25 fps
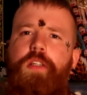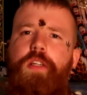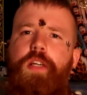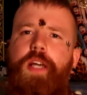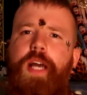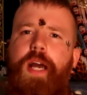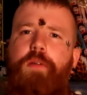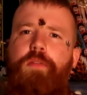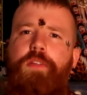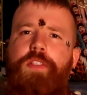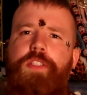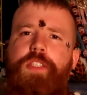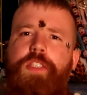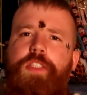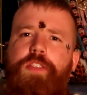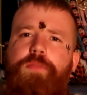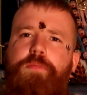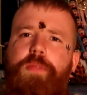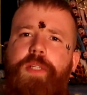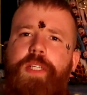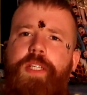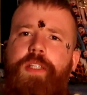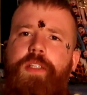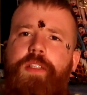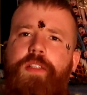How is this
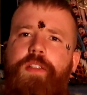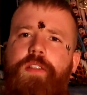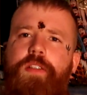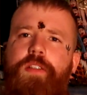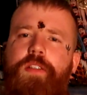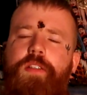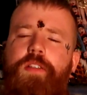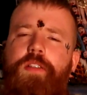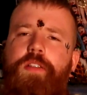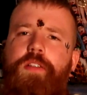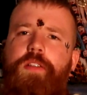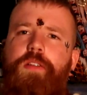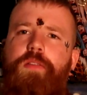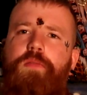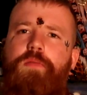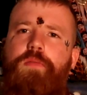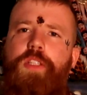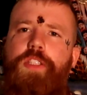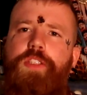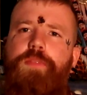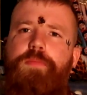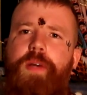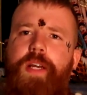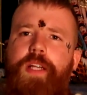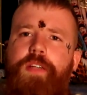being
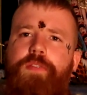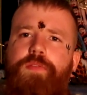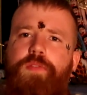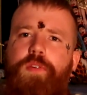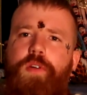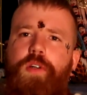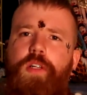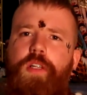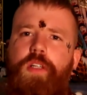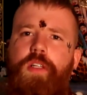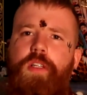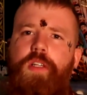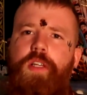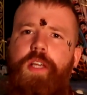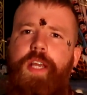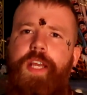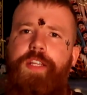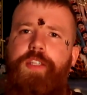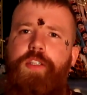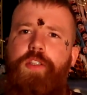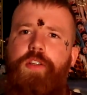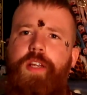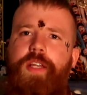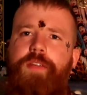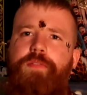respectful
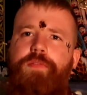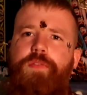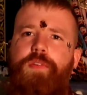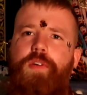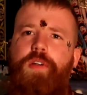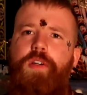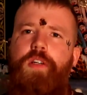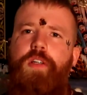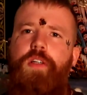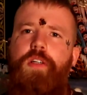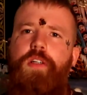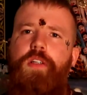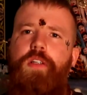and grateful